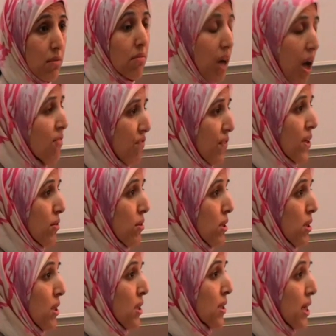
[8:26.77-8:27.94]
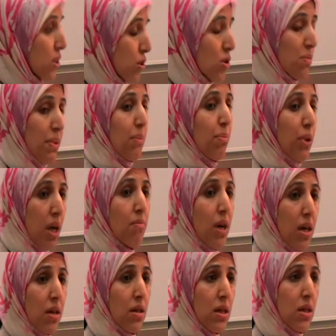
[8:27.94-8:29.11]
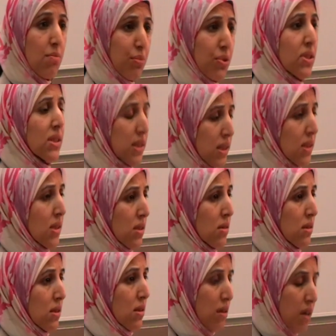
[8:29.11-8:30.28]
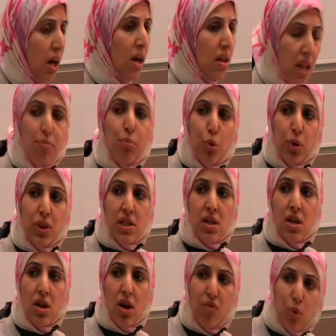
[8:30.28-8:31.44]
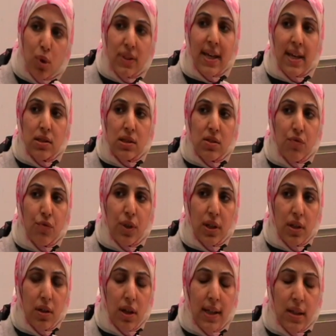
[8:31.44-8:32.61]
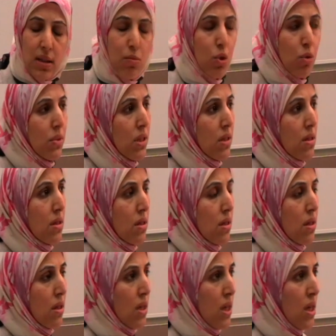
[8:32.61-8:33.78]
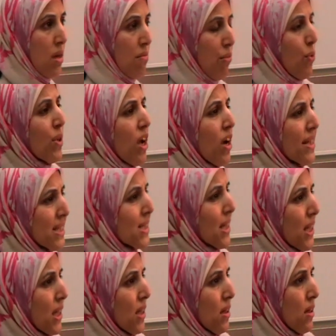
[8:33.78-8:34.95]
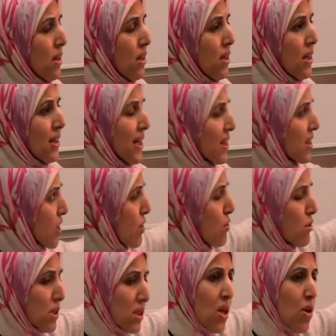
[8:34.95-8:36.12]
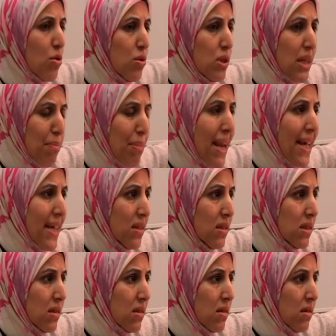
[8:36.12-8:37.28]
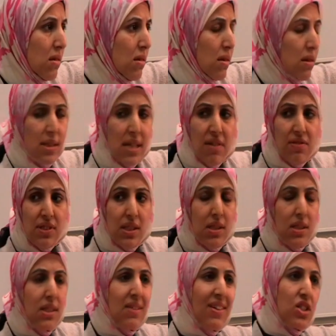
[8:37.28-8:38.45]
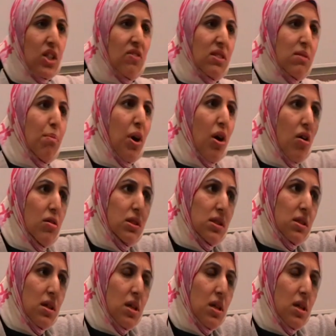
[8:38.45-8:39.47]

but I feel that those people are my brothers and sisters and that point of what they are suffering at the moment. But when I see that those planes, those F-16s actually have some parts